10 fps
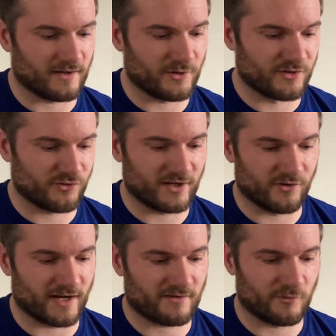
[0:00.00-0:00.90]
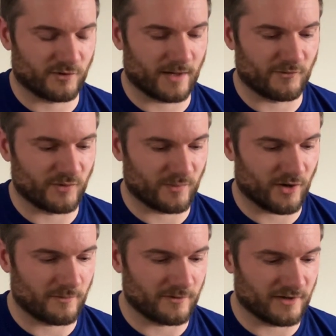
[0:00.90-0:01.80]
can train your neck 4 times a week
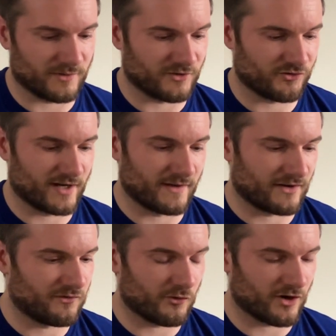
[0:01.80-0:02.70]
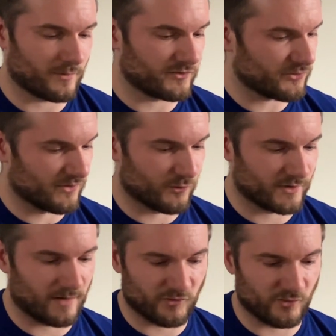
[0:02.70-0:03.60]
probably. You can train like forearms 3 or 4
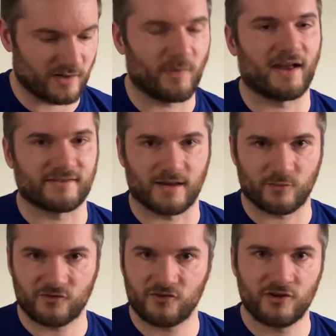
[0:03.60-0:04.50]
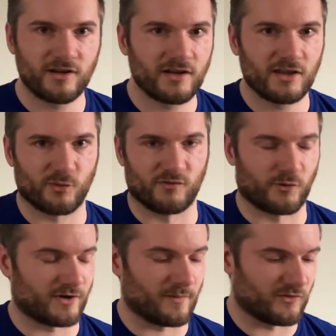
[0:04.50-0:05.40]
times a week, biceps 3 to 4
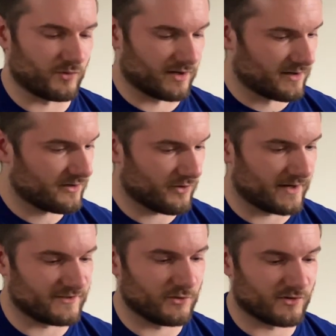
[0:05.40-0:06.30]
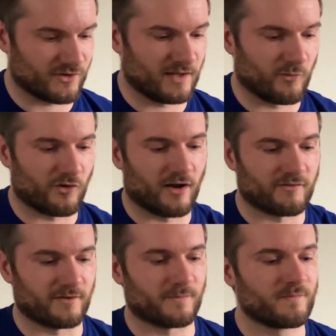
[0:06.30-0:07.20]
times a week, right? So you can train them more
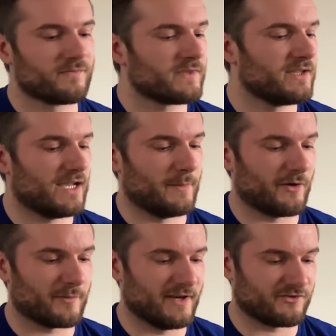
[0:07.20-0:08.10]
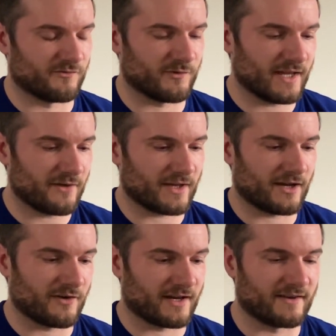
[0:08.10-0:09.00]
often. My recommendation for that, like I
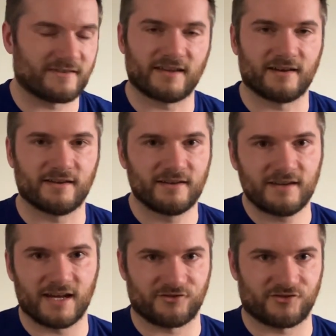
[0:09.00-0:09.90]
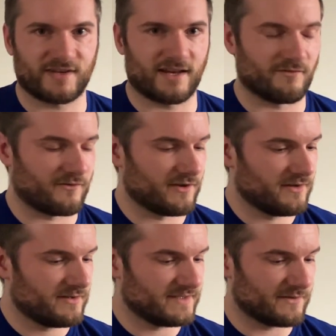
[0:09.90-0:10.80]
already kind of said, is just have
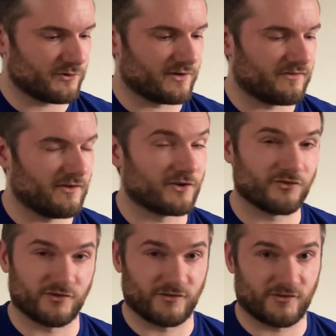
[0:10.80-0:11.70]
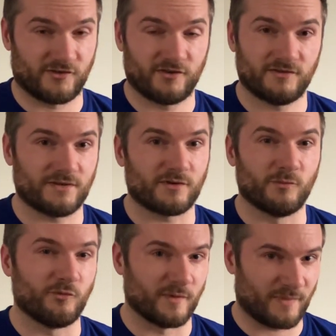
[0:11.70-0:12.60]
different functions, different
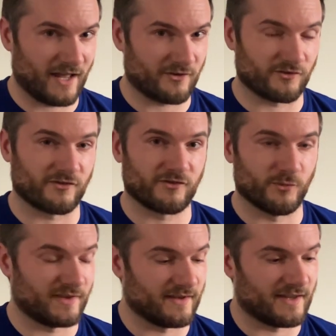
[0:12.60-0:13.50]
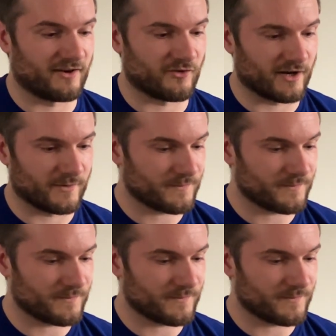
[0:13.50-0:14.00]
movement patterns within that, right?